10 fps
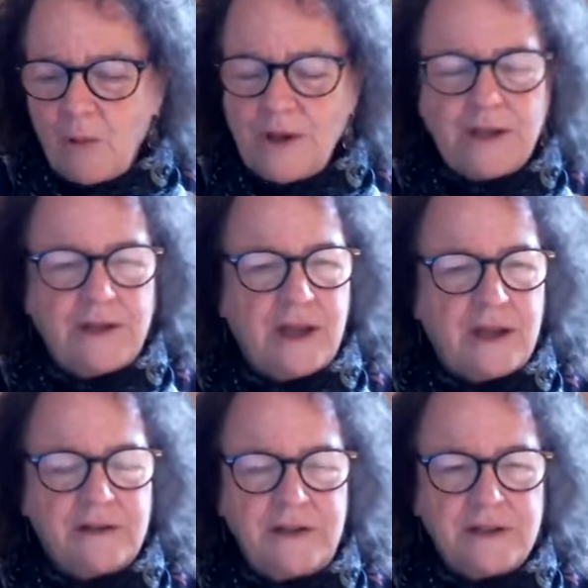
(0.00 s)
we can
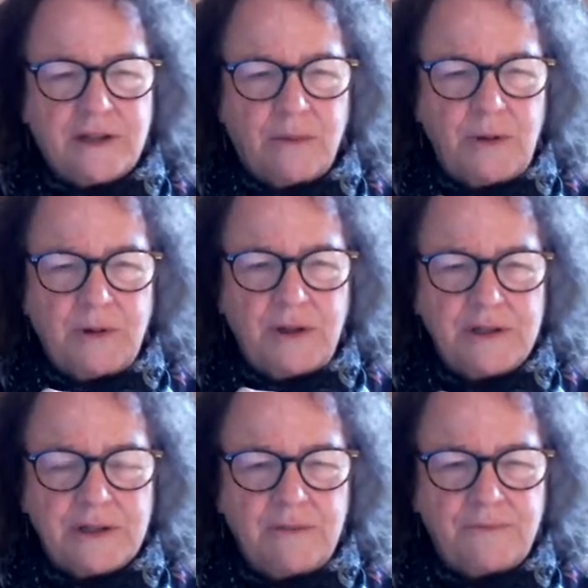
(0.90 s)
get these
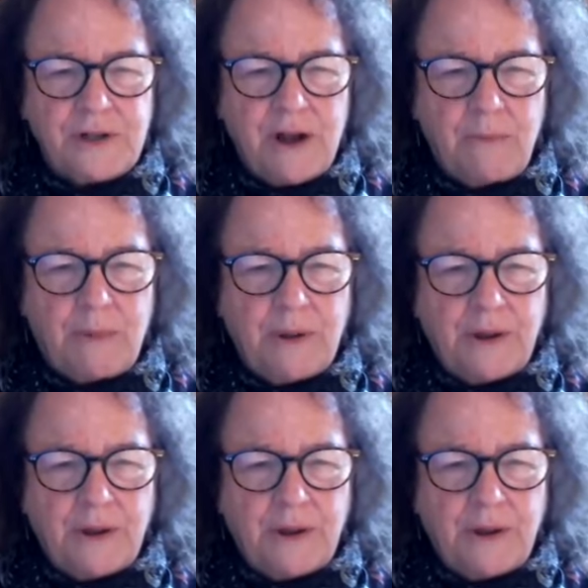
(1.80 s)
communities lifted up